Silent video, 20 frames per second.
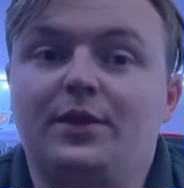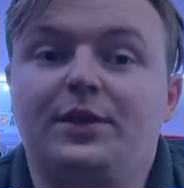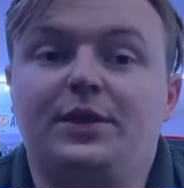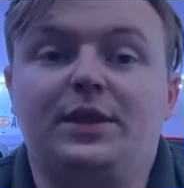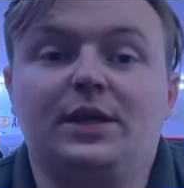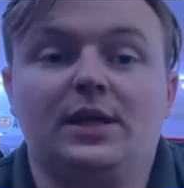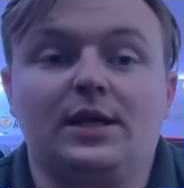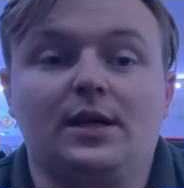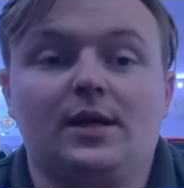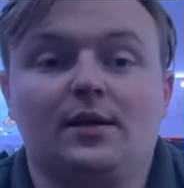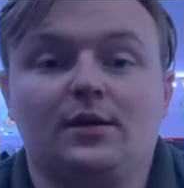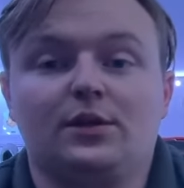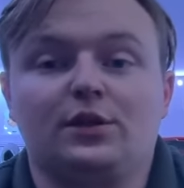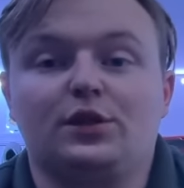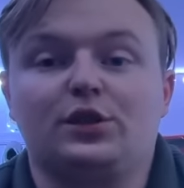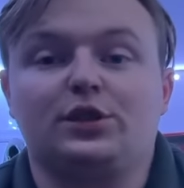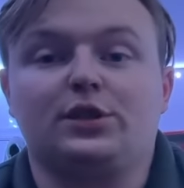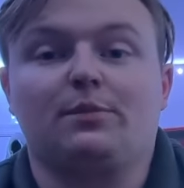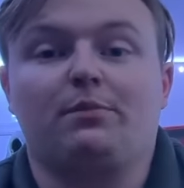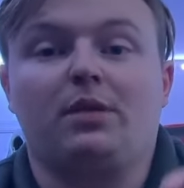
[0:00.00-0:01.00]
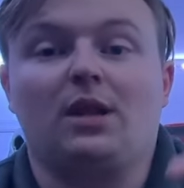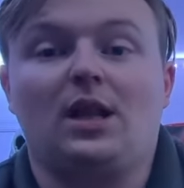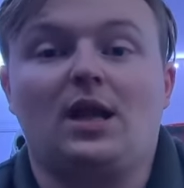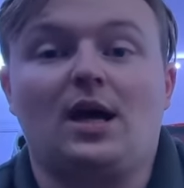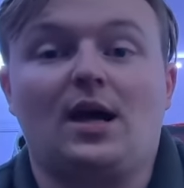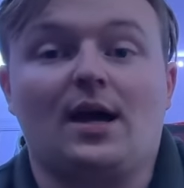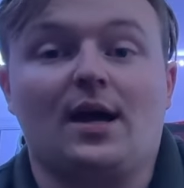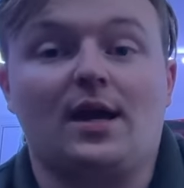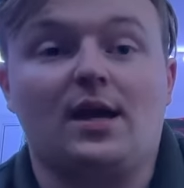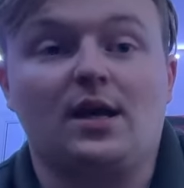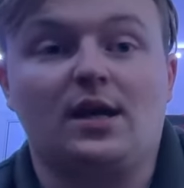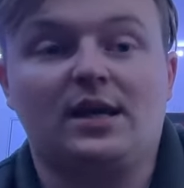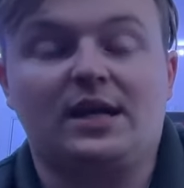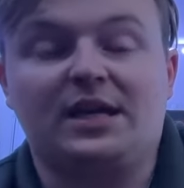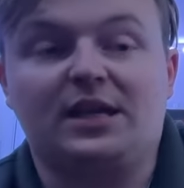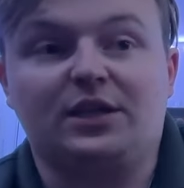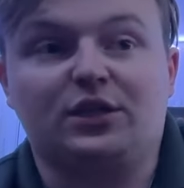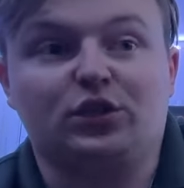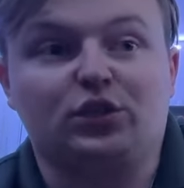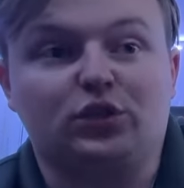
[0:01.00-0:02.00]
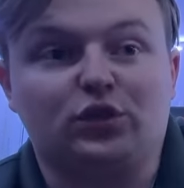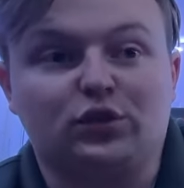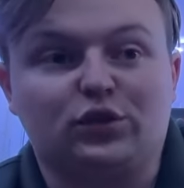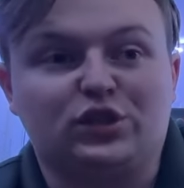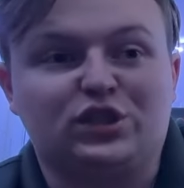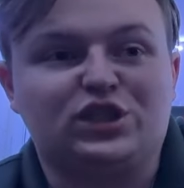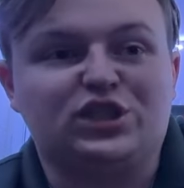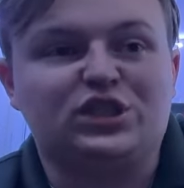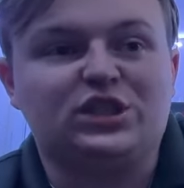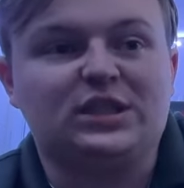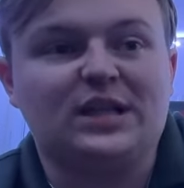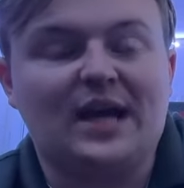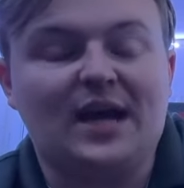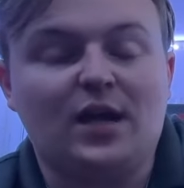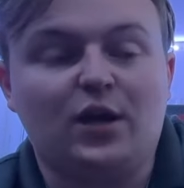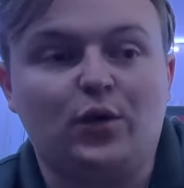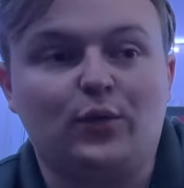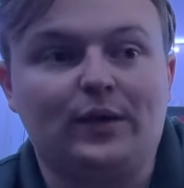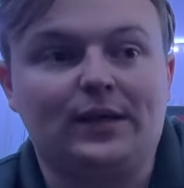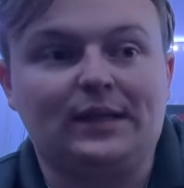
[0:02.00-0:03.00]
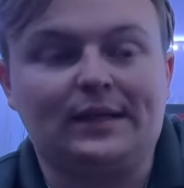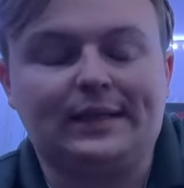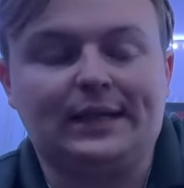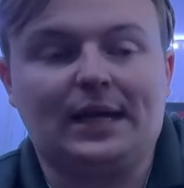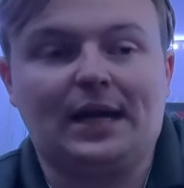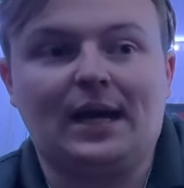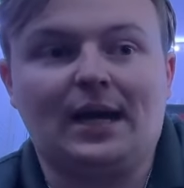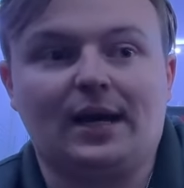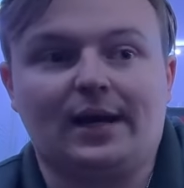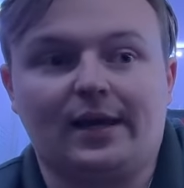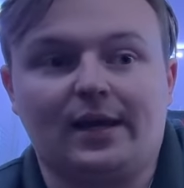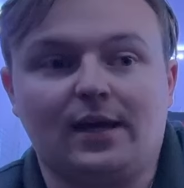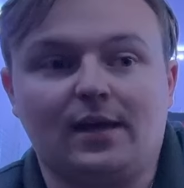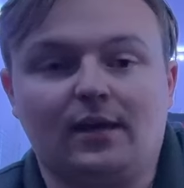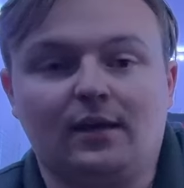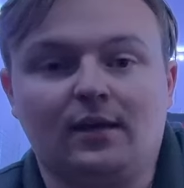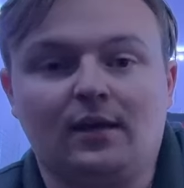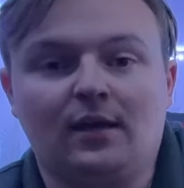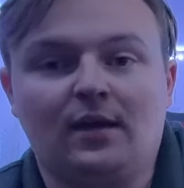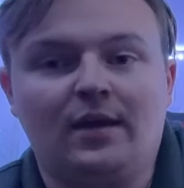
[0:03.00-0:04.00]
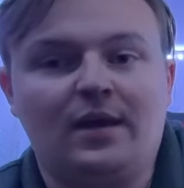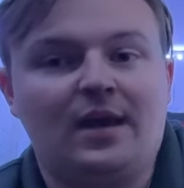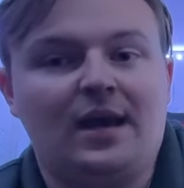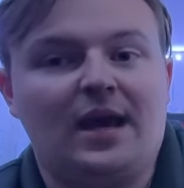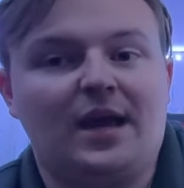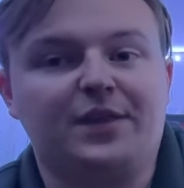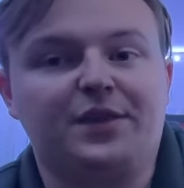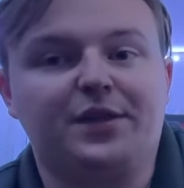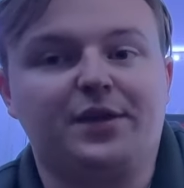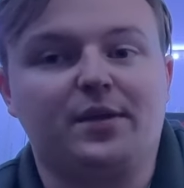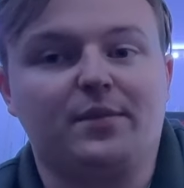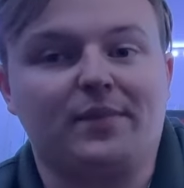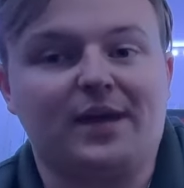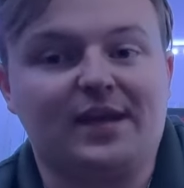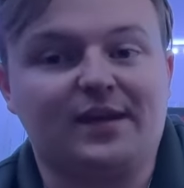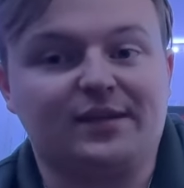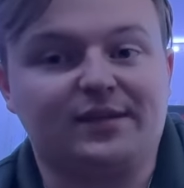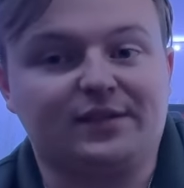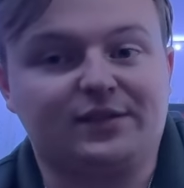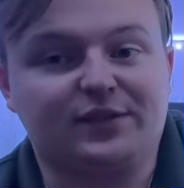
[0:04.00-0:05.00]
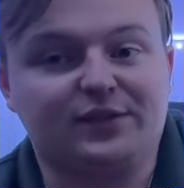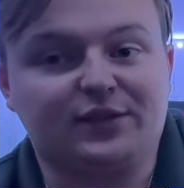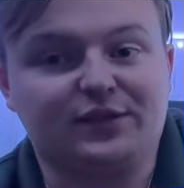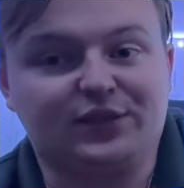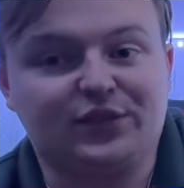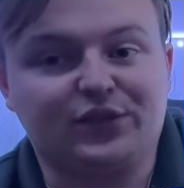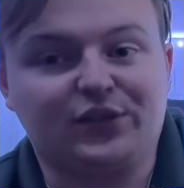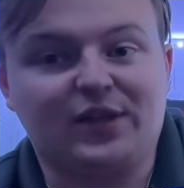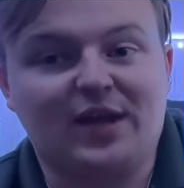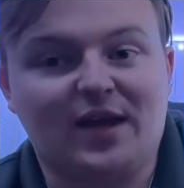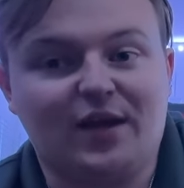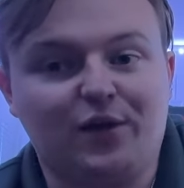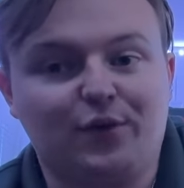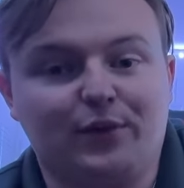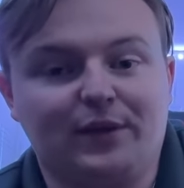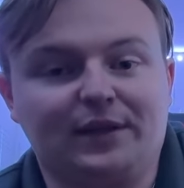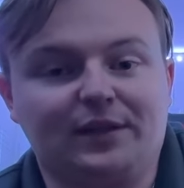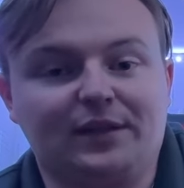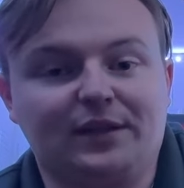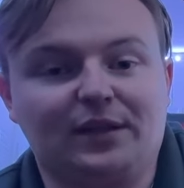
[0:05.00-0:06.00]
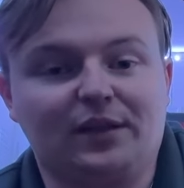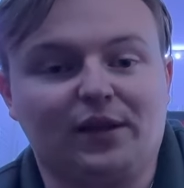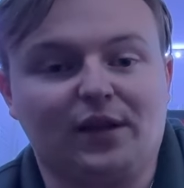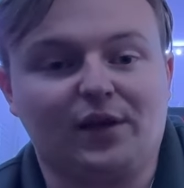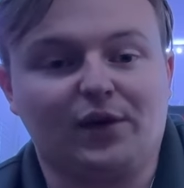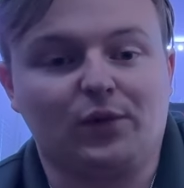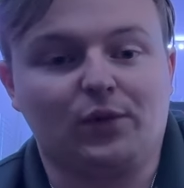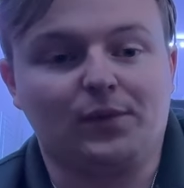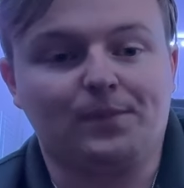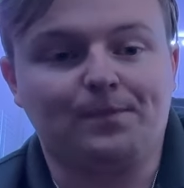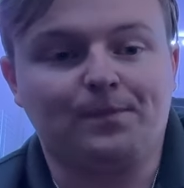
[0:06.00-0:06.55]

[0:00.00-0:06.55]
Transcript: The supply is staggeringly high and the demand is staggeringly low.